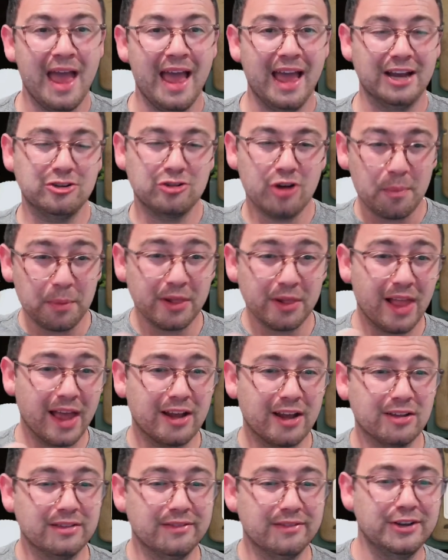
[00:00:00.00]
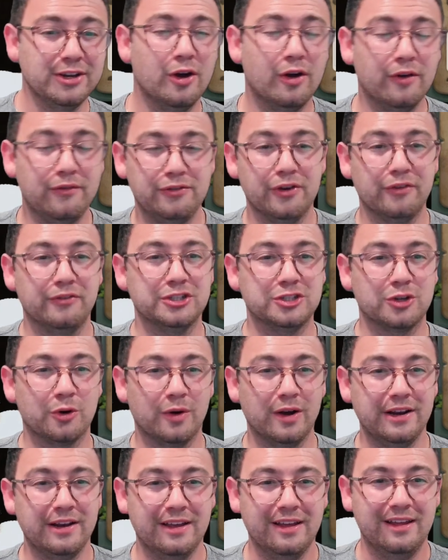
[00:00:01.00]
And drop a like on the video if you've
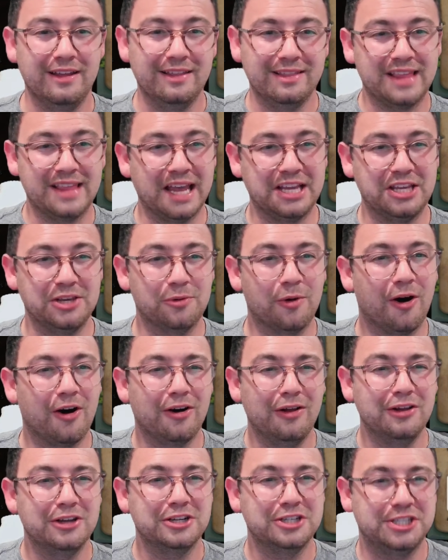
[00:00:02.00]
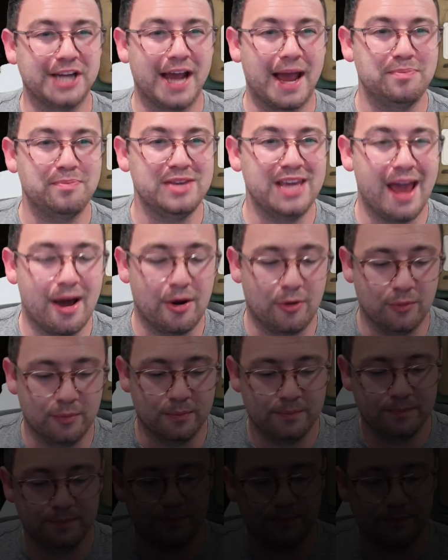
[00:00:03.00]
enjoyed. Thank you all. Shappy out.